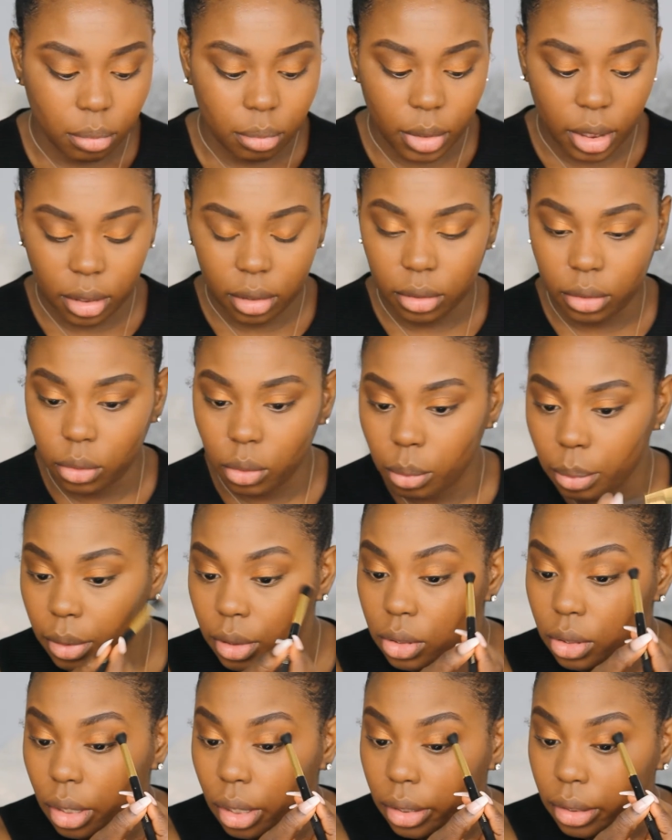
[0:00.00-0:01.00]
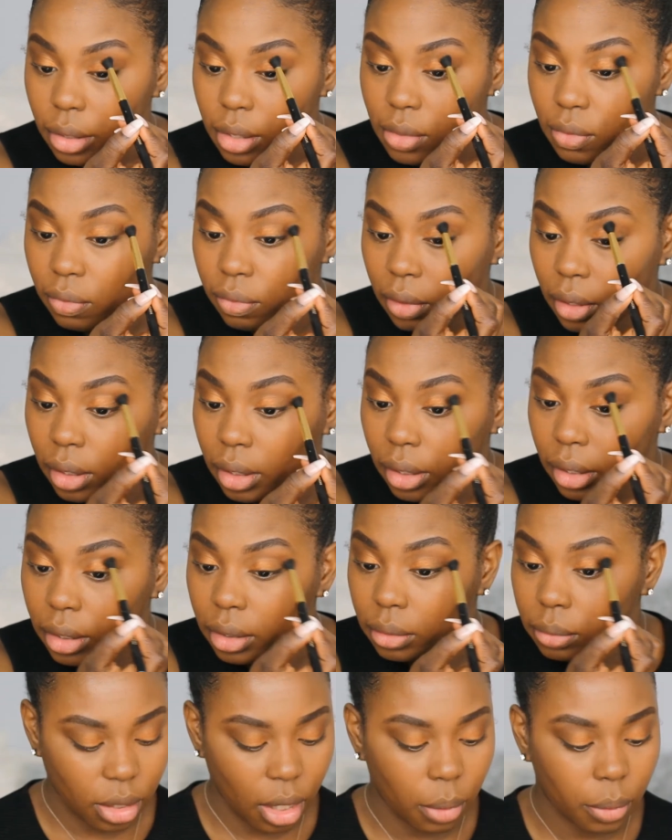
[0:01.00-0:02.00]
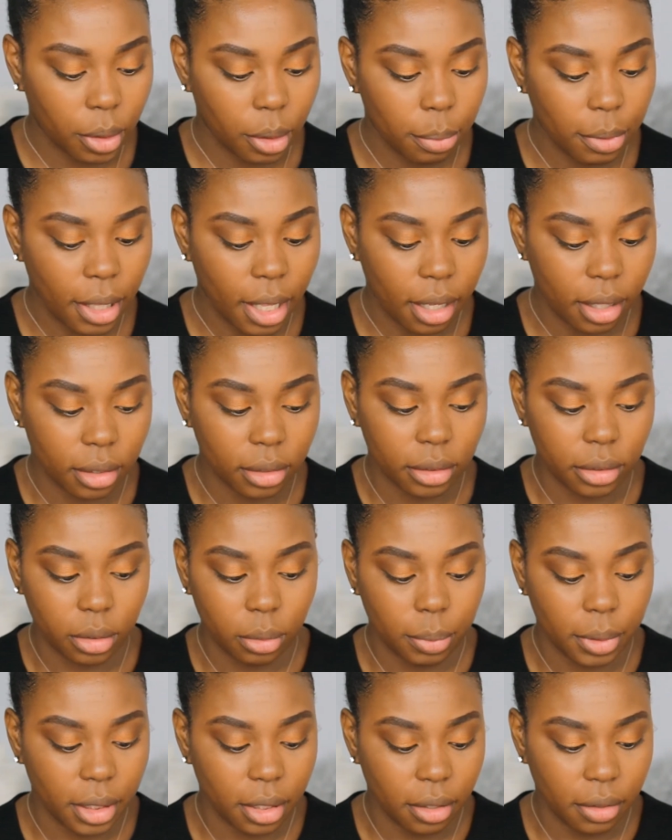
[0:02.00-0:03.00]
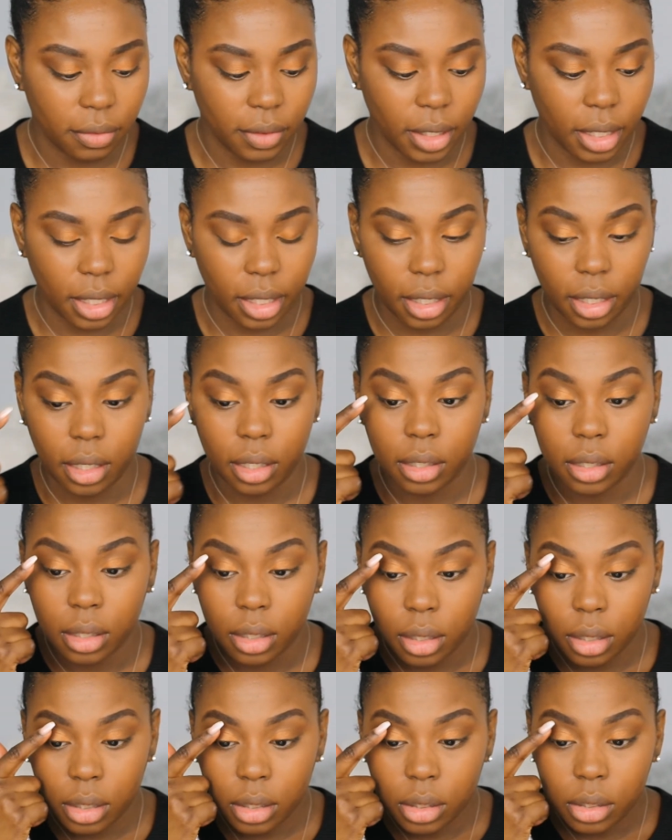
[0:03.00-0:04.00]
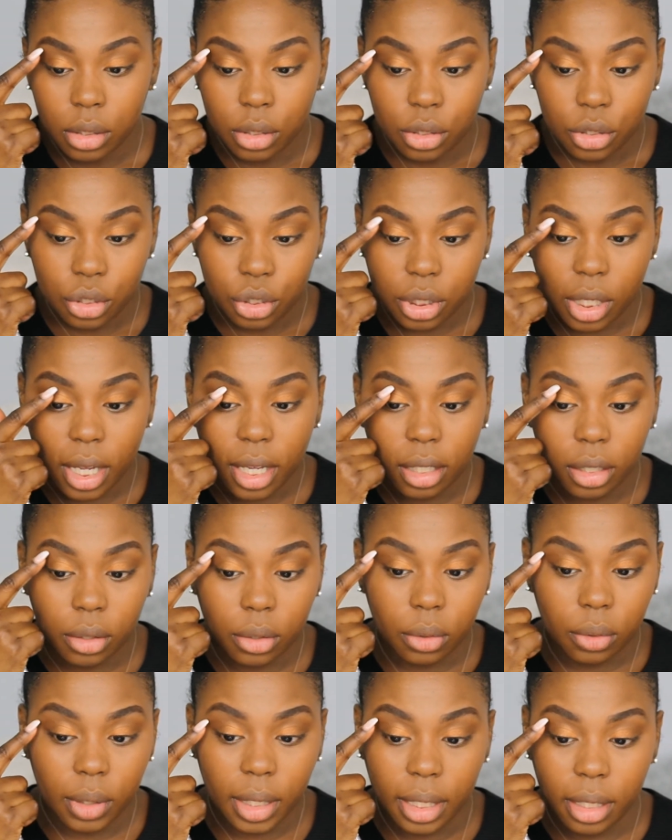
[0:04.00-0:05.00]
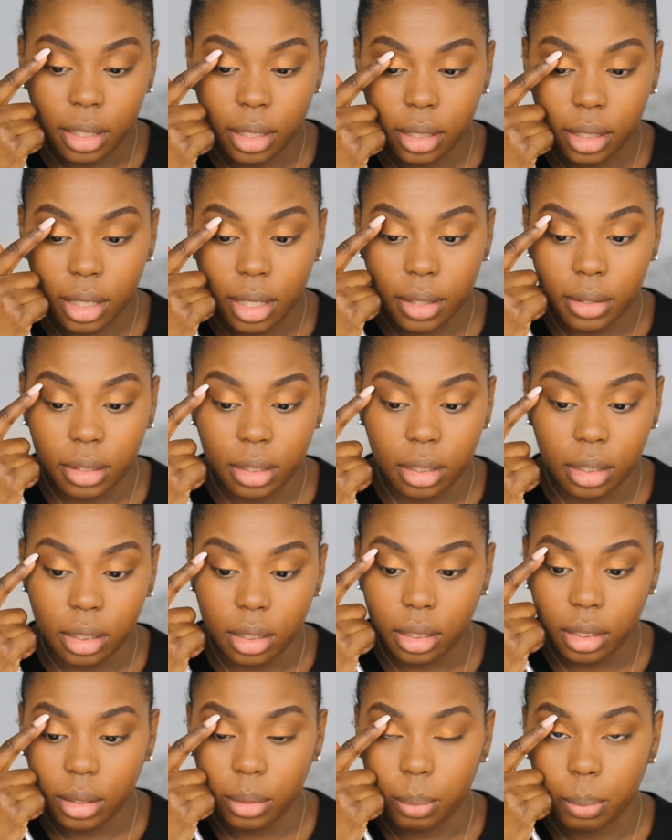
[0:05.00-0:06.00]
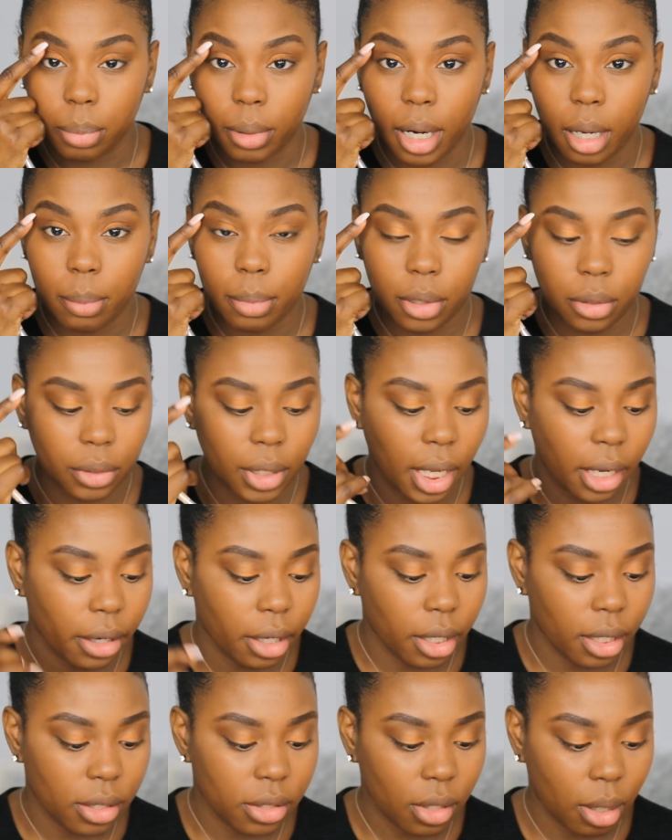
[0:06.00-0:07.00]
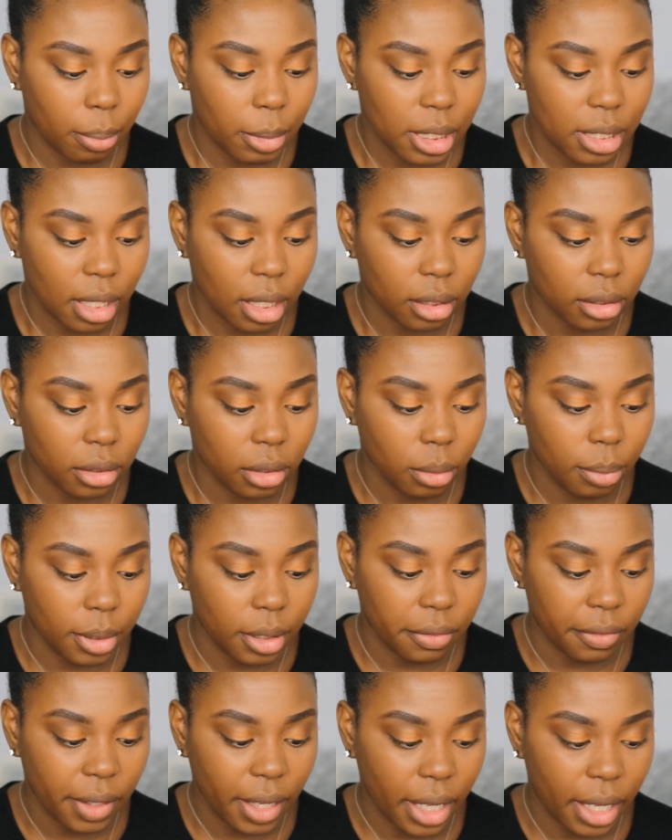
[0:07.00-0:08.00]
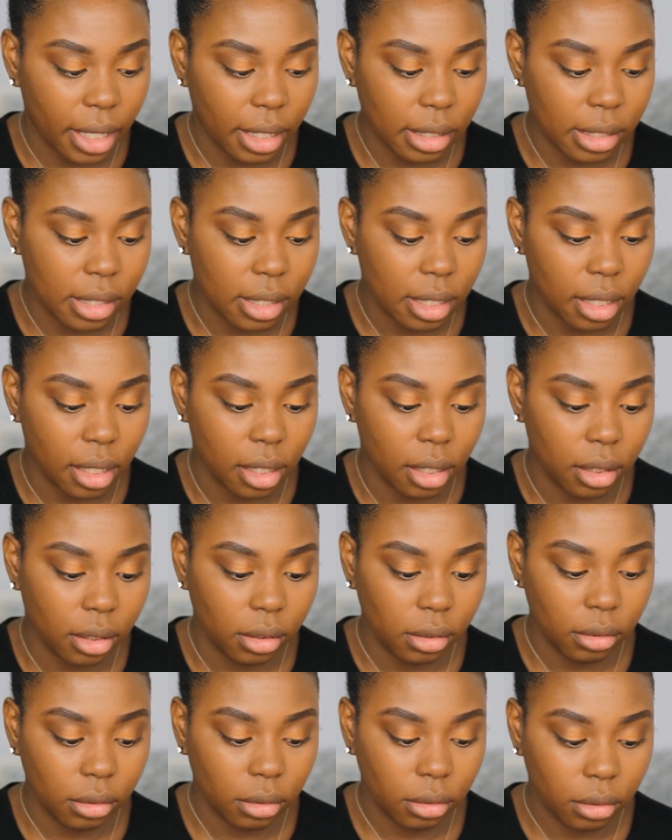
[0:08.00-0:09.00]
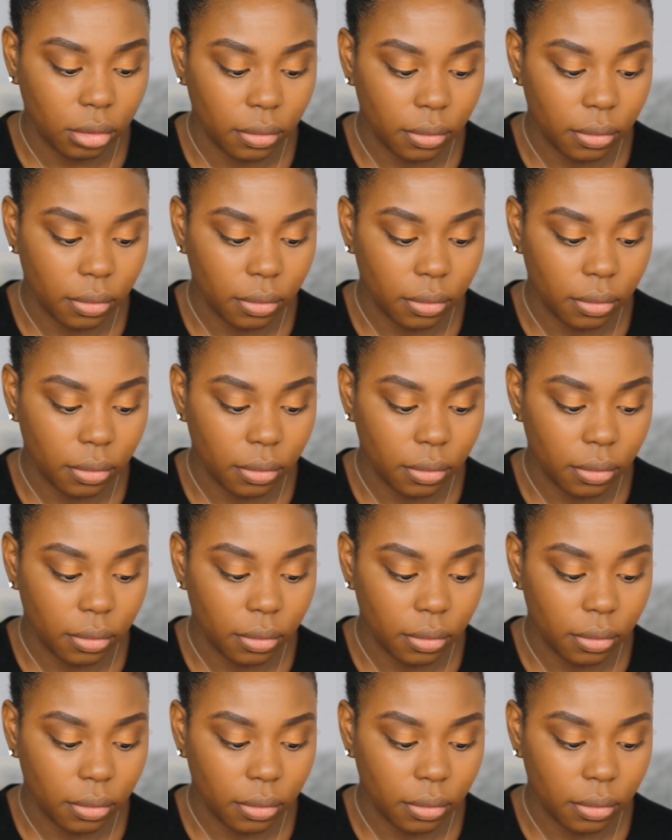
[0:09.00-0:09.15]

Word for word: being a little bit dark is fine. So I want to apply a little bit of a shadow in the brow bone area. So I'm gonna take a little bit of Hang 10.